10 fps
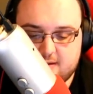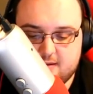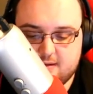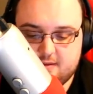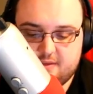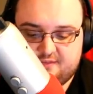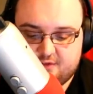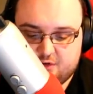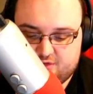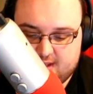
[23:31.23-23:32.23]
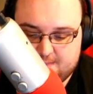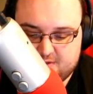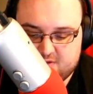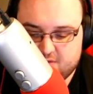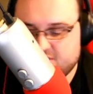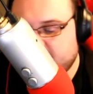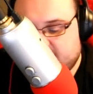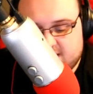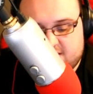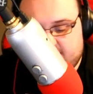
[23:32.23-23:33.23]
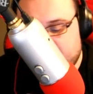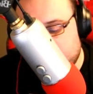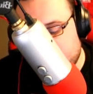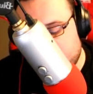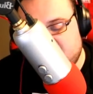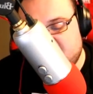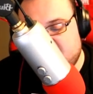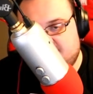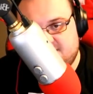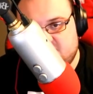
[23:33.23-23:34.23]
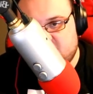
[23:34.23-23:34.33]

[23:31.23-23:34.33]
the first episode. So the entire season of this